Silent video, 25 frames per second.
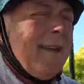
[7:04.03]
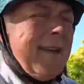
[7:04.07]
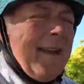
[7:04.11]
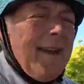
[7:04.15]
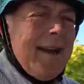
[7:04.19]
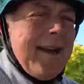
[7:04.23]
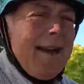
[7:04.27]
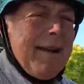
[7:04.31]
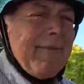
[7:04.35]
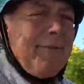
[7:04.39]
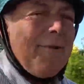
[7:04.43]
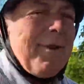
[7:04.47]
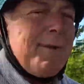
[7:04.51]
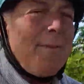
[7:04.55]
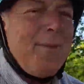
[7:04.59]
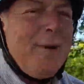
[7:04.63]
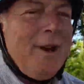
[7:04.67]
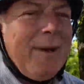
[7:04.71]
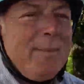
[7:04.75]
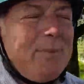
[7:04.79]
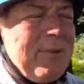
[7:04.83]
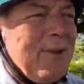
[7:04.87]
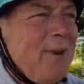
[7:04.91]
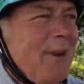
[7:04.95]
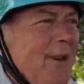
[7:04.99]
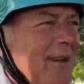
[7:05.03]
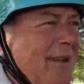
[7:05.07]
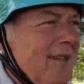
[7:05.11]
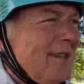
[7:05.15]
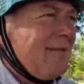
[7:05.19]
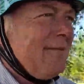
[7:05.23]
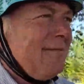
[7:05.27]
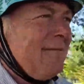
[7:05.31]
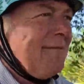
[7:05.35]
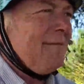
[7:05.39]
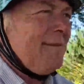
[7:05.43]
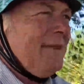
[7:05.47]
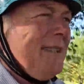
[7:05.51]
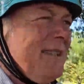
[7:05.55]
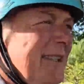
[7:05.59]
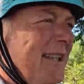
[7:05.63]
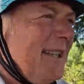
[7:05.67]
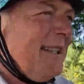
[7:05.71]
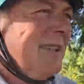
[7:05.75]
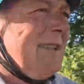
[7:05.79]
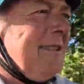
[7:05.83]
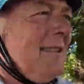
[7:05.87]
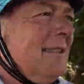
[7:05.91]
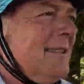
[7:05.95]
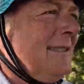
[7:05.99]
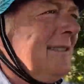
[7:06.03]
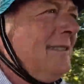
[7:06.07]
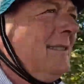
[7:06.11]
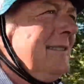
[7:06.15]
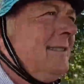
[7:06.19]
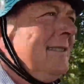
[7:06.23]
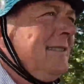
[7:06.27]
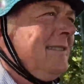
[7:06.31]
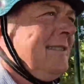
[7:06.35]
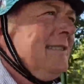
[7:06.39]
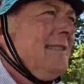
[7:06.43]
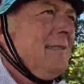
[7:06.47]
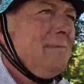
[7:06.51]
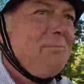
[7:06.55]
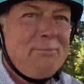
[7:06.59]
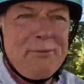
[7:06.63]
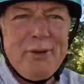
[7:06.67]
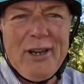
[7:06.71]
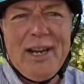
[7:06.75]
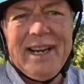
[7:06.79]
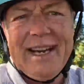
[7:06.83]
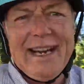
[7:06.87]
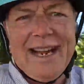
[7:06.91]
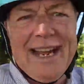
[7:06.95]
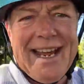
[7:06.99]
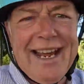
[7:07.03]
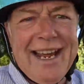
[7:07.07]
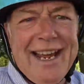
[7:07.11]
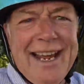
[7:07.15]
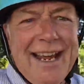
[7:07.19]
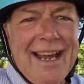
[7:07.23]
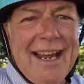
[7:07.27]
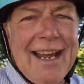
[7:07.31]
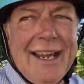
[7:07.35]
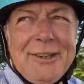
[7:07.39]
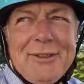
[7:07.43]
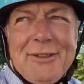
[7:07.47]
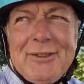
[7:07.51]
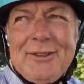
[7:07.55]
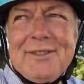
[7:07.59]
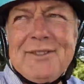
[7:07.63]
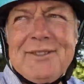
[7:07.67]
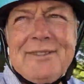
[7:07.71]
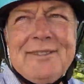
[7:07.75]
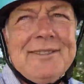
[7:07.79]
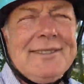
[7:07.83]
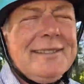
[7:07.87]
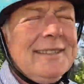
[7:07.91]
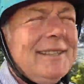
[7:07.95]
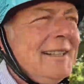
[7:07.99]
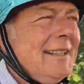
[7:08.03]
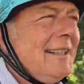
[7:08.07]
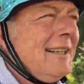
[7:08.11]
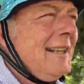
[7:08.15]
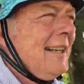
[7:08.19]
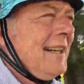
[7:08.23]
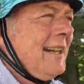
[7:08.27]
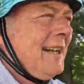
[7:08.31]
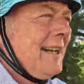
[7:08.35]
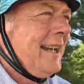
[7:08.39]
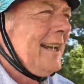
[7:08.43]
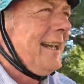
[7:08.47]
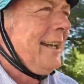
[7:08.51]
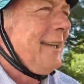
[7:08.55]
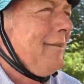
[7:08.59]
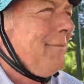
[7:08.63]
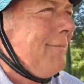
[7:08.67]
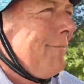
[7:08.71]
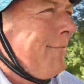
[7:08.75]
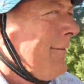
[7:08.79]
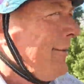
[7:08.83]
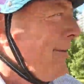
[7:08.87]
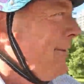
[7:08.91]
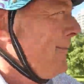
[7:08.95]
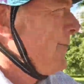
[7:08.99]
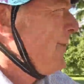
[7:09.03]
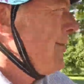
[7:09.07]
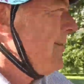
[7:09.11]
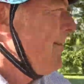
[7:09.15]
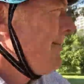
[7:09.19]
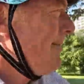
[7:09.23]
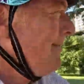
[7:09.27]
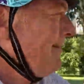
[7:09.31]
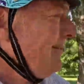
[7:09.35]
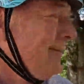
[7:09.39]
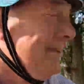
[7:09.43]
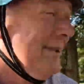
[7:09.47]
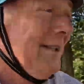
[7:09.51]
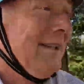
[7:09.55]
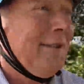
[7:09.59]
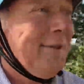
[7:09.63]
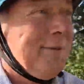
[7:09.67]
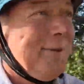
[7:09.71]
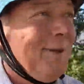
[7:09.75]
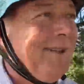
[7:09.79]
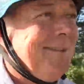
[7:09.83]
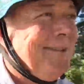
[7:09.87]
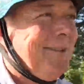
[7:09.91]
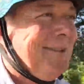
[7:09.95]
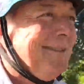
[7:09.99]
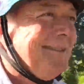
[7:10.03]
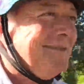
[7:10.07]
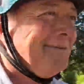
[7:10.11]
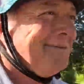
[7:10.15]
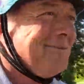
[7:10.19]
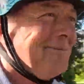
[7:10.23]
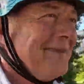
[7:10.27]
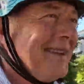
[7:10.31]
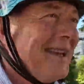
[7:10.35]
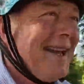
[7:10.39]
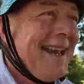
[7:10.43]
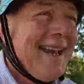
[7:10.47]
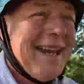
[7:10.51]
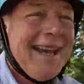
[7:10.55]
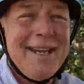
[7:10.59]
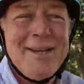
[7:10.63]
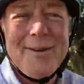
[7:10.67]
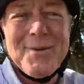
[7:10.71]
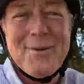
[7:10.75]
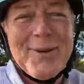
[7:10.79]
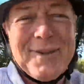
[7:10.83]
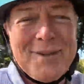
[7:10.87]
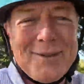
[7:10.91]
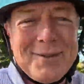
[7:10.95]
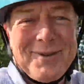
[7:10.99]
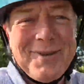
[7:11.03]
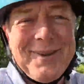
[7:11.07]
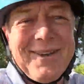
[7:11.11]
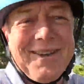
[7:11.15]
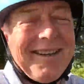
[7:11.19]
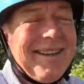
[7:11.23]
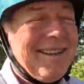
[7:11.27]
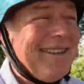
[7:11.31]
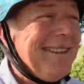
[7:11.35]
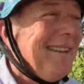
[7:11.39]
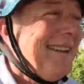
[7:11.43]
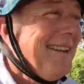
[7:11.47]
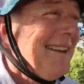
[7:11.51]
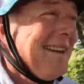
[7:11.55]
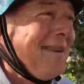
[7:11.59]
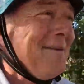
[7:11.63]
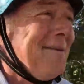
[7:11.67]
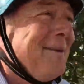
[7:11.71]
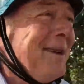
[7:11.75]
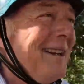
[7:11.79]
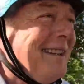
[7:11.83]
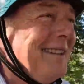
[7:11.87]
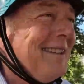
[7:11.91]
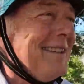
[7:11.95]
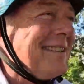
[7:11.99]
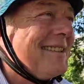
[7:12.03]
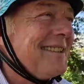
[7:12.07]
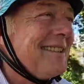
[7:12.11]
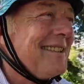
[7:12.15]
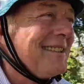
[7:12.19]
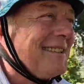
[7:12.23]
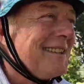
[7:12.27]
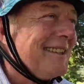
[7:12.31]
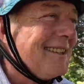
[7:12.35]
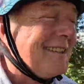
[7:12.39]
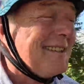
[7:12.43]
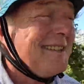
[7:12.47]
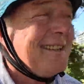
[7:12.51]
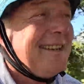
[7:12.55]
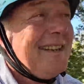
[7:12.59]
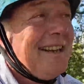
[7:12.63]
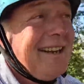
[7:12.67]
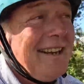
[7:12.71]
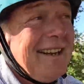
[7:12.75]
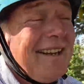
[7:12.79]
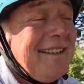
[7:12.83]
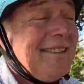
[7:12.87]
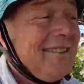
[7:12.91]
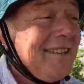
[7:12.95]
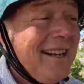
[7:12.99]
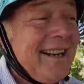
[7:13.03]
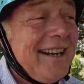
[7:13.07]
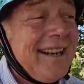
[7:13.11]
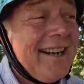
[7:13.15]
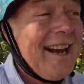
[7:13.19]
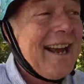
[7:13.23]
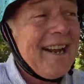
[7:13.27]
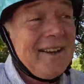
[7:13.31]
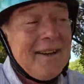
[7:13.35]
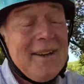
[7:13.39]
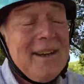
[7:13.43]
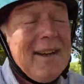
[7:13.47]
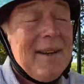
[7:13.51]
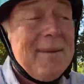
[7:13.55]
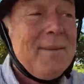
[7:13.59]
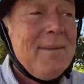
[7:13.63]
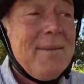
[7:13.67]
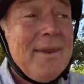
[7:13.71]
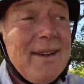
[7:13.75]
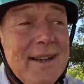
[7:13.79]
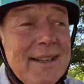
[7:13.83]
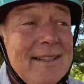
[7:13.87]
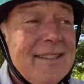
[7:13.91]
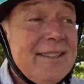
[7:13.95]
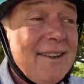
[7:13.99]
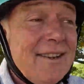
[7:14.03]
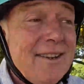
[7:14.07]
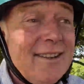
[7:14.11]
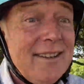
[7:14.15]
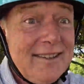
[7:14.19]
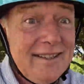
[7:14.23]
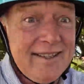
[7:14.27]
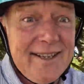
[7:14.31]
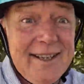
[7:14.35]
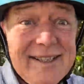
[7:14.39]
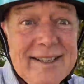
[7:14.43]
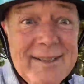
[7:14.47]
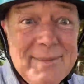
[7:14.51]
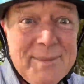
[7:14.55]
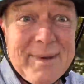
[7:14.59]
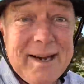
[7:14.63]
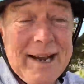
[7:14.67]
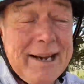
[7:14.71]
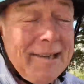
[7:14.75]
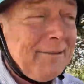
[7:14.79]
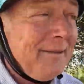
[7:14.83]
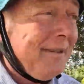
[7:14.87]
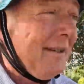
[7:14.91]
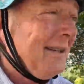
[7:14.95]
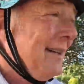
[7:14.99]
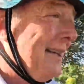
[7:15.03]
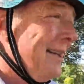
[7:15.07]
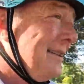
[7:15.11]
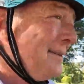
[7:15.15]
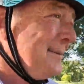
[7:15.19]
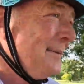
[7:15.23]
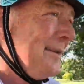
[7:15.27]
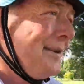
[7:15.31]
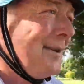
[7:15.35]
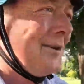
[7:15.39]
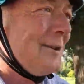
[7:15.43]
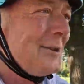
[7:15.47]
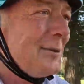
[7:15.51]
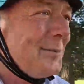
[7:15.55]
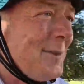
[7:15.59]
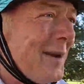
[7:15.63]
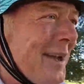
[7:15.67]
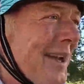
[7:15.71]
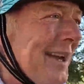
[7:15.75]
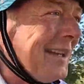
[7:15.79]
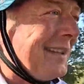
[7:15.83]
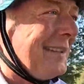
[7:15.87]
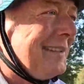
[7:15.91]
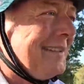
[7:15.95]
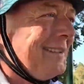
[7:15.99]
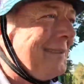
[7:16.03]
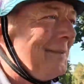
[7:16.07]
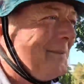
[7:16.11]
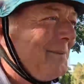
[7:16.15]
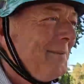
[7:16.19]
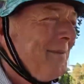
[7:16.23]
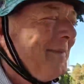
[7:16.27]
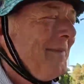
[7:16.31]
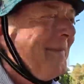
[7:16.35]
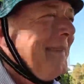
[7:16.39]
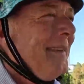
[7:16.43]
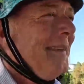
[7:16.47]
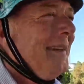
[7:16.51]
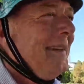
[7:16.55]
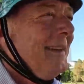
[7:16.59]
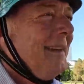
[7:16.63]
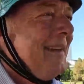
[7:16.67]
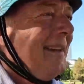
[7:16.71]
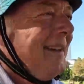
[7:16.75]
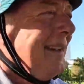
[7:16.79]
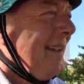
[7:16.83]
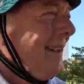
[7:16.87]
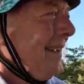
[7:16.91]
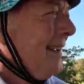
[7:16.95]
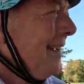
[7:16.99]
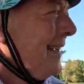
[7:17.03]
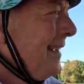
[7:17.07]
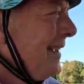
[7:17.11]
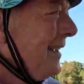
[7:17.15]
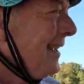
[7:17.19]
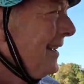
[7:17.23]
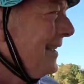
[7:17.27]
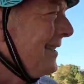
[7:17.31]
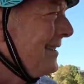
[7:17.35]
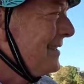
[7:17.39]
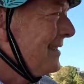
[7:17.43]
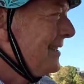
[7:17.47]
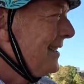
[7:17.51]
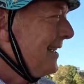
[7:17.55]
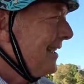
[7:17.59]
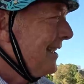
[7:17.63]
if you're a big person with a big heart and you're and you want to ride big distances, check it out. It's got a decent battery. It's well spec'd. It's